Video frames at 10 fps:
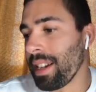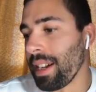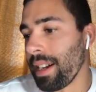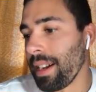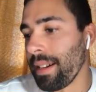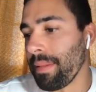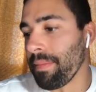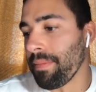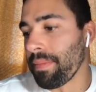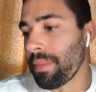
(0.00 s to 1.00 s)

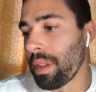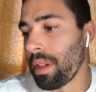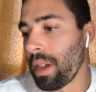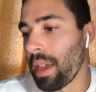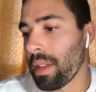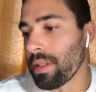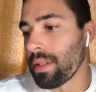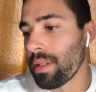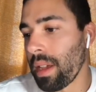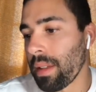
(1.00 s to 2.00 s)
I
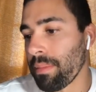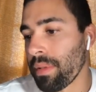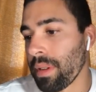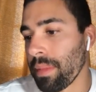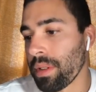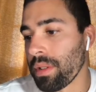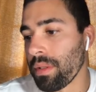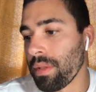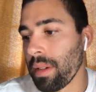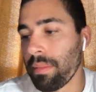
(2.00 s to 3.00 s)
pretty much
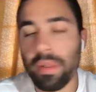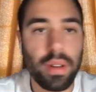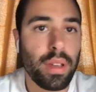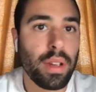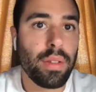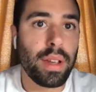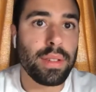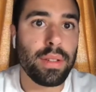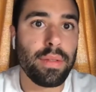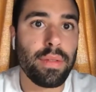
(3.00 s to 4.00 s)
do a pretty
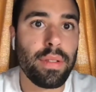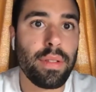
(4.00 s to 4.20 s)
aggressive